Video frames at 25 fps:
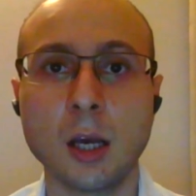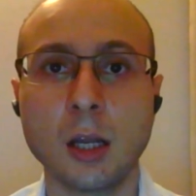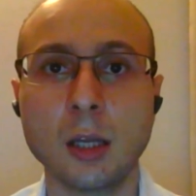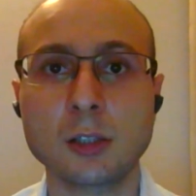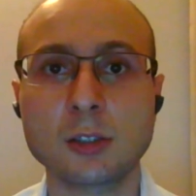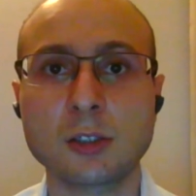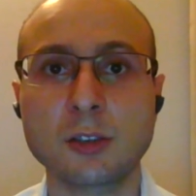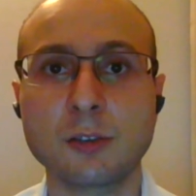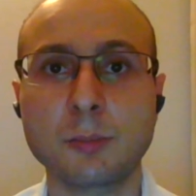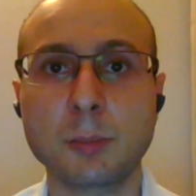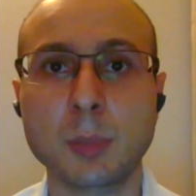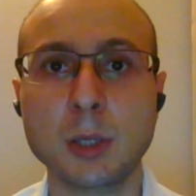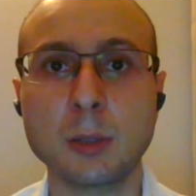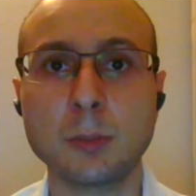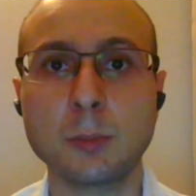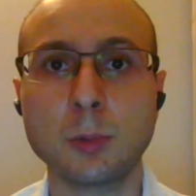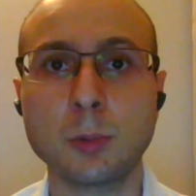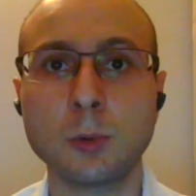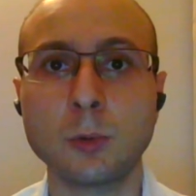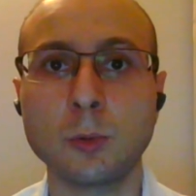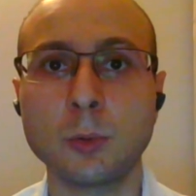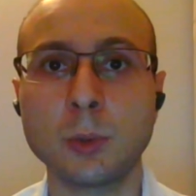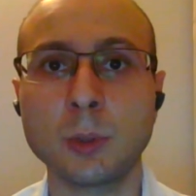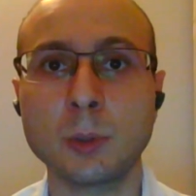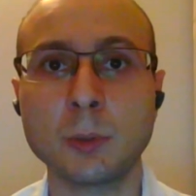A lot of
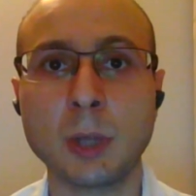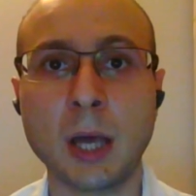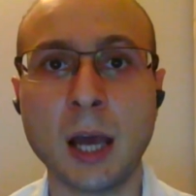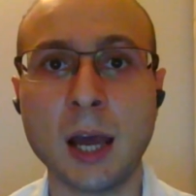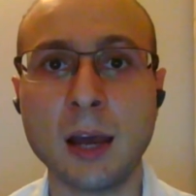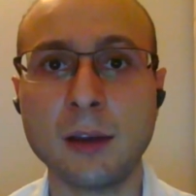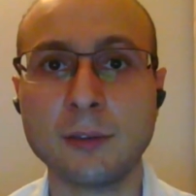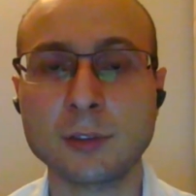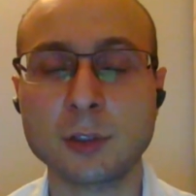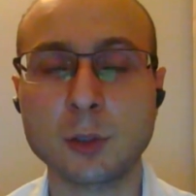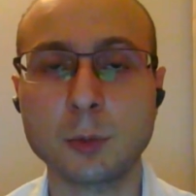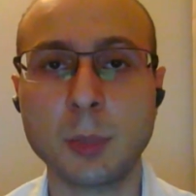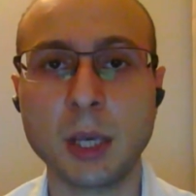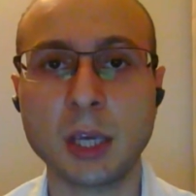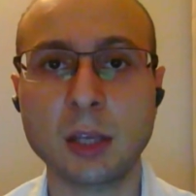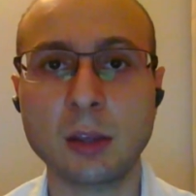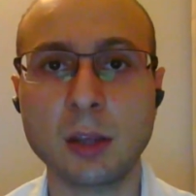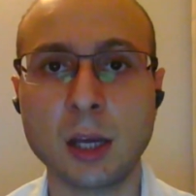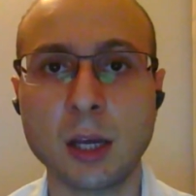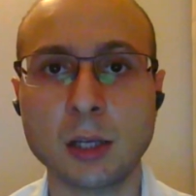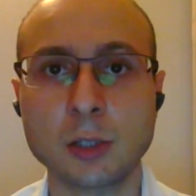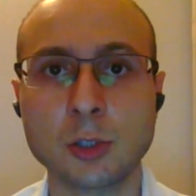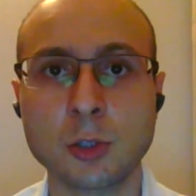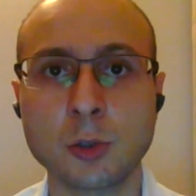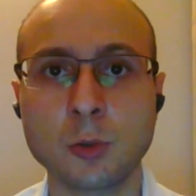people will have to
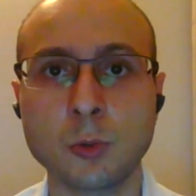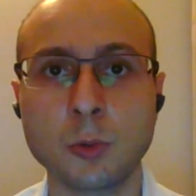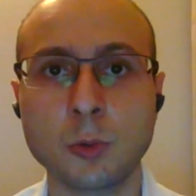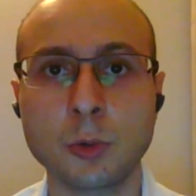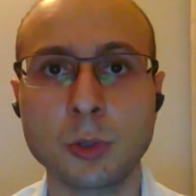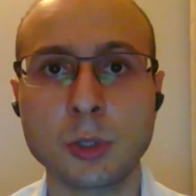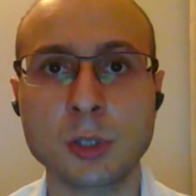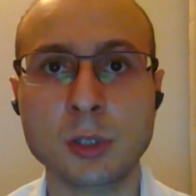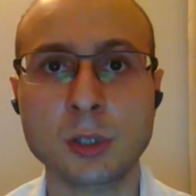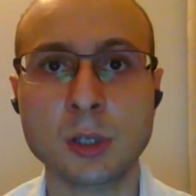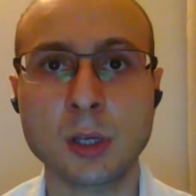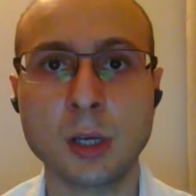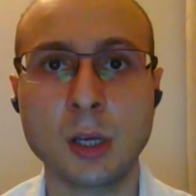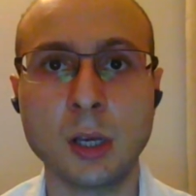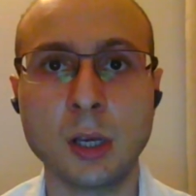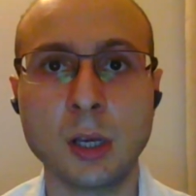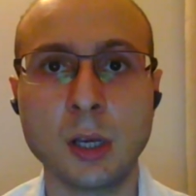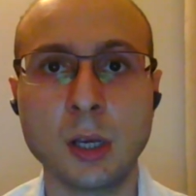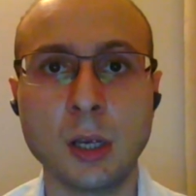make that choice